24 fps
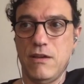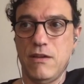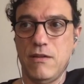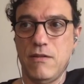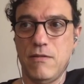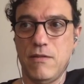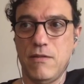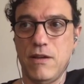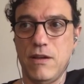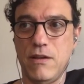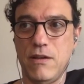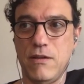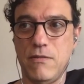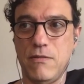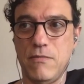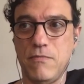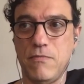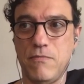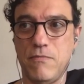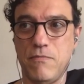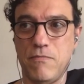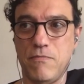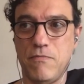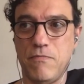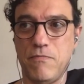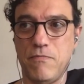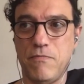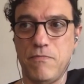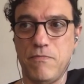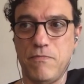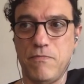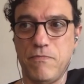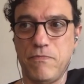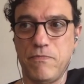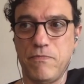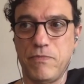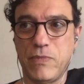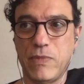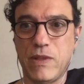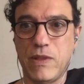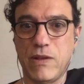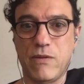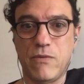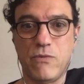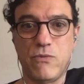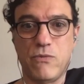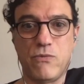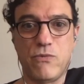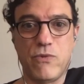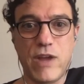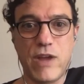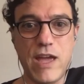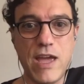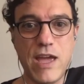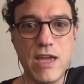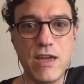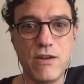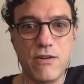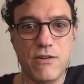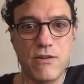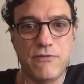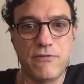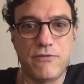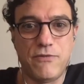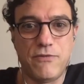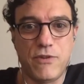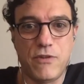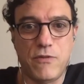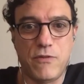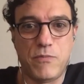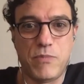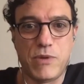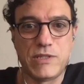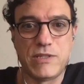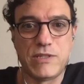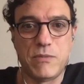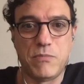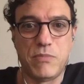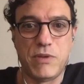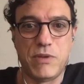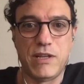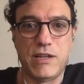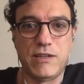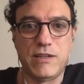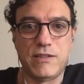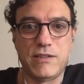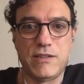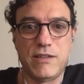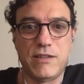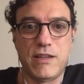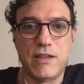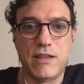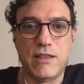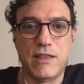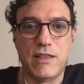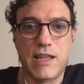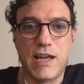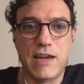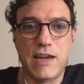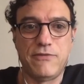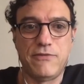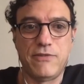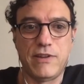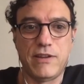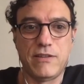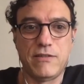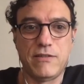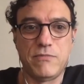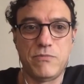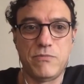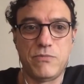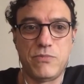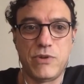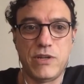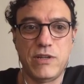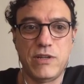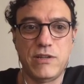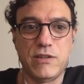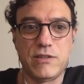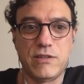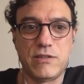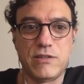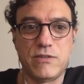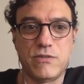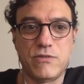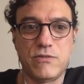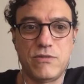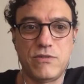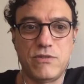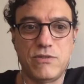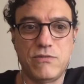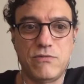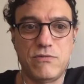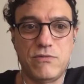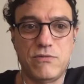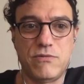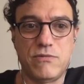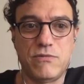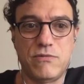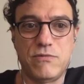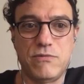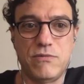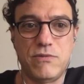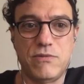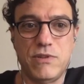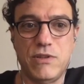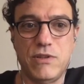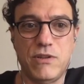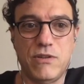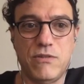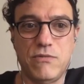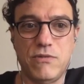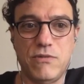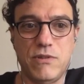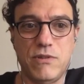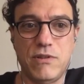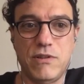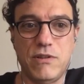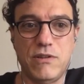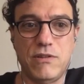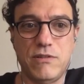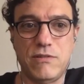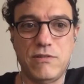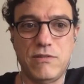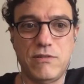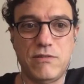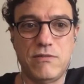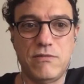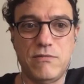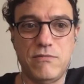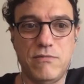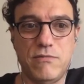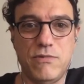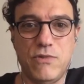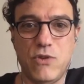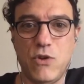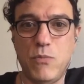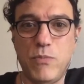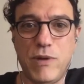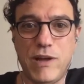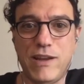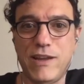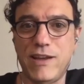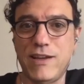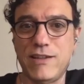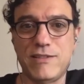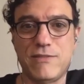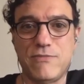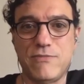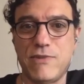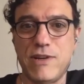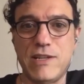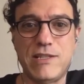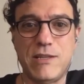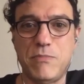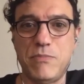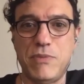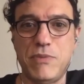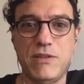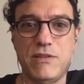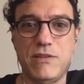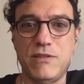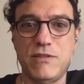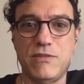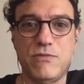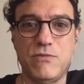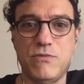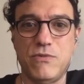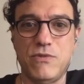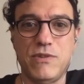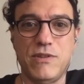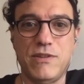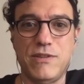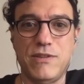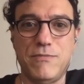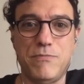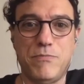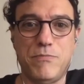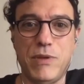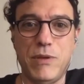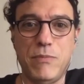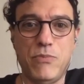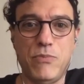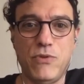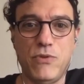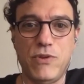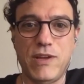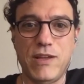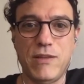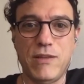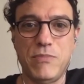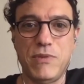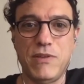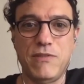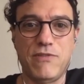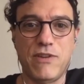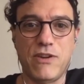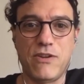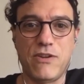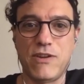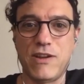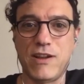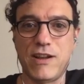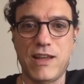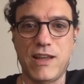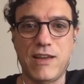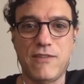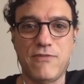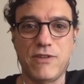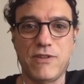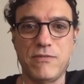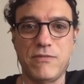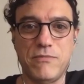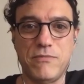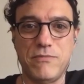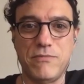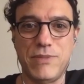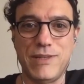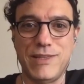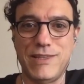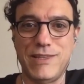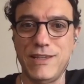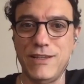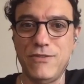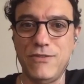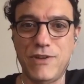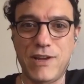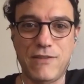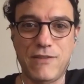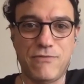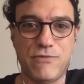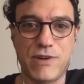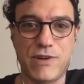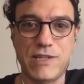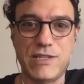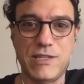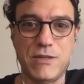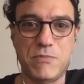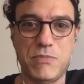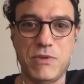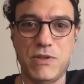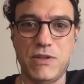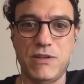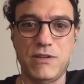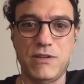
um, array of, of possibility that life can bring us to you know nobody has a recipe in this world people can be very clever but they don't have recipe